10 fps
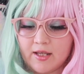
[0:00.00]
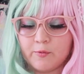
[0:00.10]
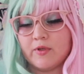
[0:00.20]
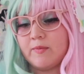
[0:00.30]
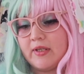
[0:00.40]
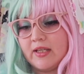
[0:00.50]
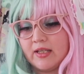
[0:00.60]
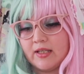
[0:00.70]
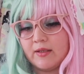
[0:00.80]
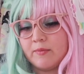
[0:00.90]
it would
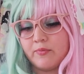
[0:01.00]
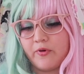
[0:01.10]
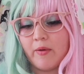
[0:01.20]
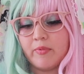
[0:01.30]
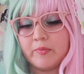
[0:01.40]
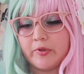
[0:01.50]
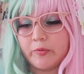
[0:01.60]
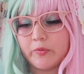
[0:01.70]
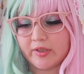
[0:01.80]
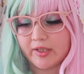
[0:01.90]
be
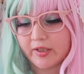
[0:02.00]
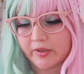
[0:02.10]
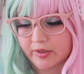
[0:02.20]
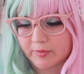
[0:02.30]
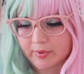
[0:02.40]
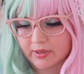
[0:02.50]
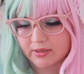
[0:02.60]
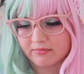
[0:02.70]
probably really good. But